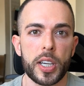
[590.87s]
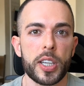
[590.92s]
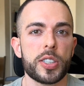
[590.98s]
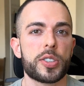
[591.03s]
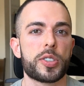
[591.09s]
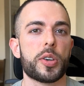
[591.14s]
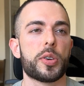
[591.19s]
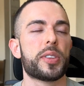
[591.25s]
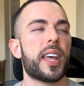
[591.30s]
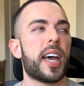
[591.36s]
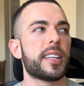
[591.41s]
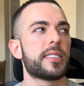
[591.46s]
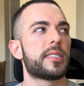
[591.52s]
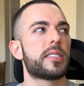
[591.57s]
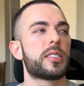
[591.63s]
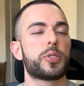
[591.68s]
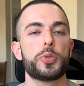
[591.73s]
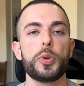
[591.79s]
So
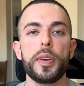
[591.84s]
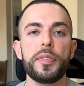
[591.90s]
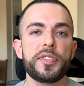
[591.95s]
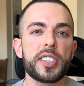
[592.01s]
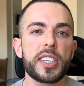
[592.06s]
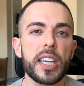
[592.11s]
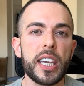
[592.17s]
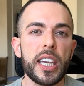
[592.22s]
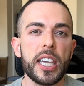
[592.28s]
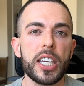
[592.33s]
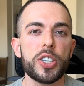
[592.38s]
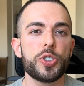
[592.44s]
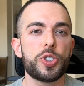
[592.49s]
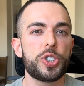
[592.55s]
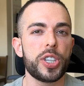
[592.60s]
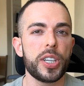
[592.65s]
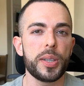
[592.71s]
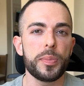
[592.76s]
that's SwiftKey,
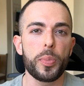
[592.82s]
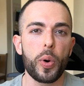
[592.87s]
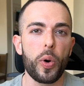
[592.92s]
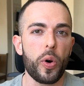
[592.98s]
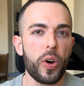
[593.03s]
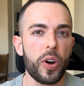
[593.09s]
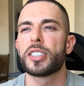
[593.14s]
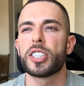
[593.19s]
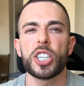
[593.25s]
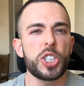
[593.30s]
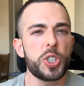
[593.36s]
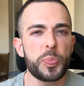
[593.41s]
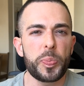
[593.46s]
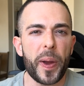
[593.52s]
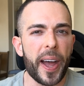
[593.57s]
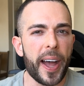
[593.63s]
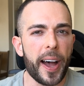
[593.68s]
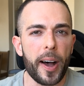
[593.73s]
Gboard,
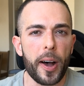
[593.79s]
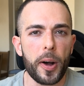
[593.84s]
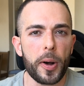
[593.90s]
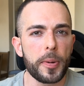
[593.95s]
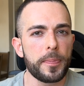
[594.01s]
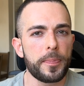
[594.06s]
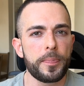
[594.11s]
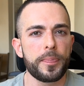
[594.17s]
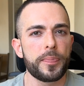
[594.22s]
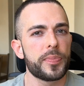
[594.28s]
TouchPal,